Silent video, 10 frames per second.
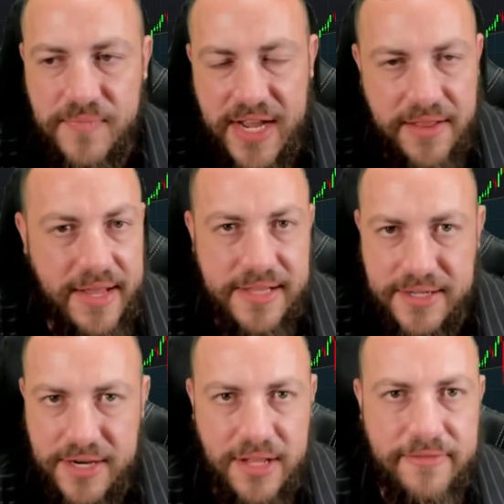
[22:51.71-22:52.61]
I like the
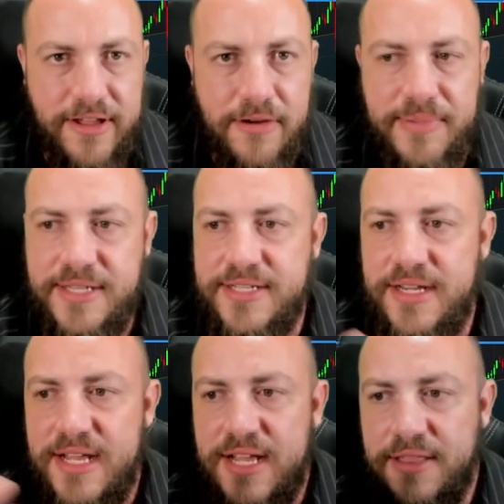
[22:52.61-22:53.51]
cauliflower
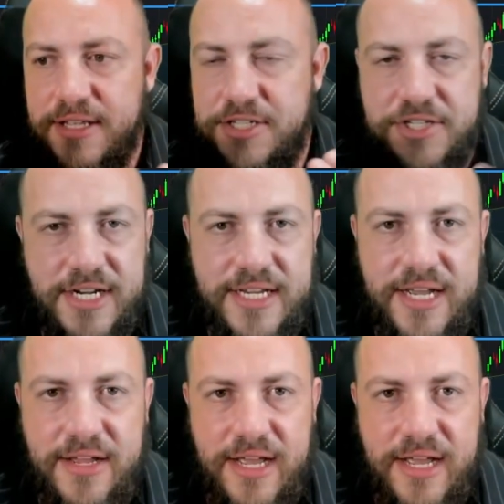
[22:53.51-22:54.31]
pizza. Let's check out.